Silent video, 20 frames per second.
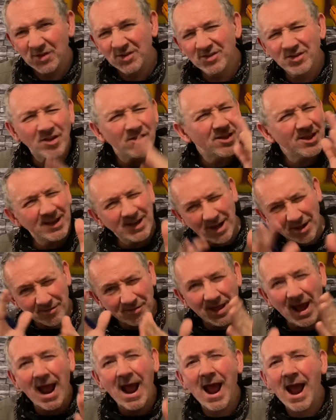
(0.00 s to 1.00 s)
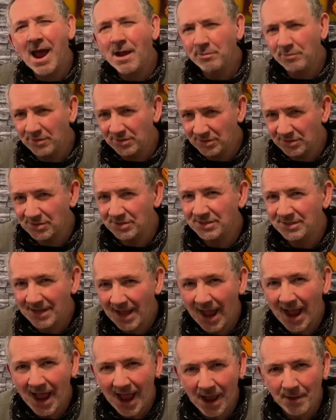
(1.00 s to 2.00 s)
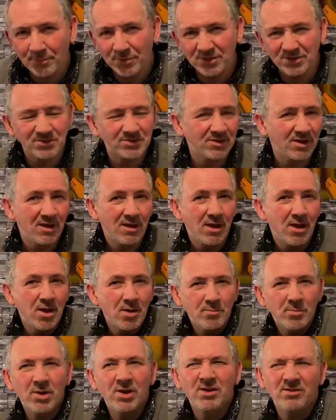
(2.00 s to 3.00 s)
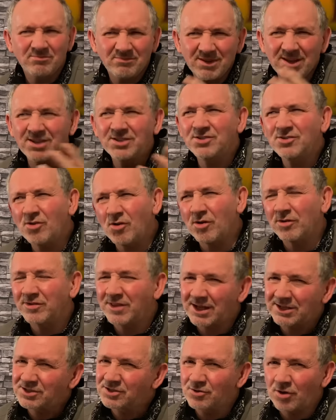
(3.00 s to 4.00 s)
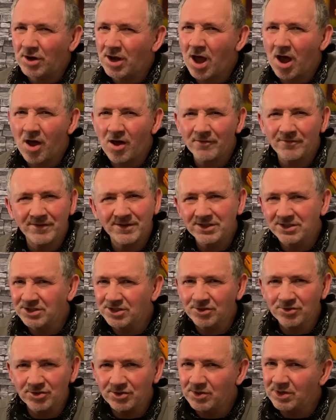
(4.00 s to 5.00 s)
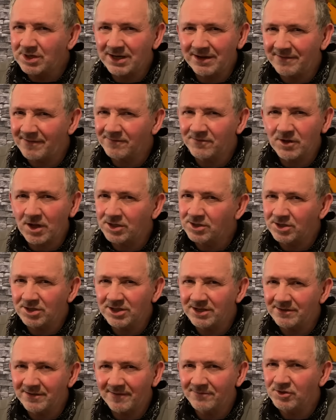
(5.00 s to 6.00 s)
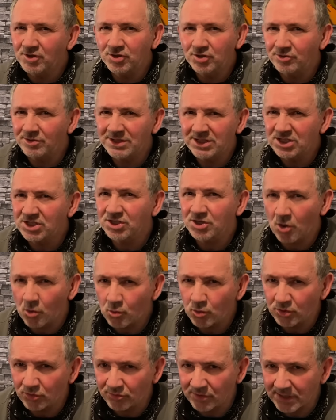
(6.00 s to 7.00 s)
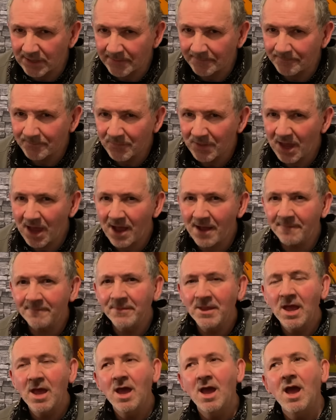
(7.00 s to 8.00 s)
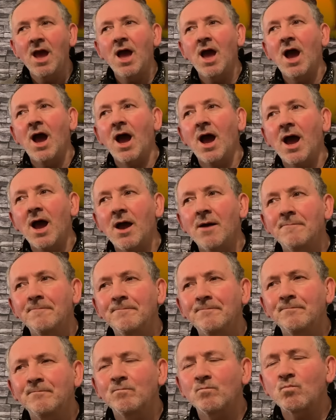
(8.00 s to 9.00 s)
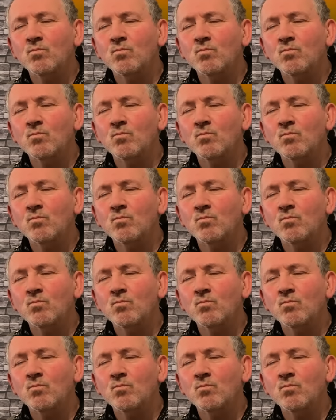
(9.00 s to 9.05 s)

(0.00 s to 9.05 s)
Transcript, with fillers: so you know that happens that happens but it's not that's not a hard thing to do you didn't even have, I didn't even have to do any soldering yeah. Um,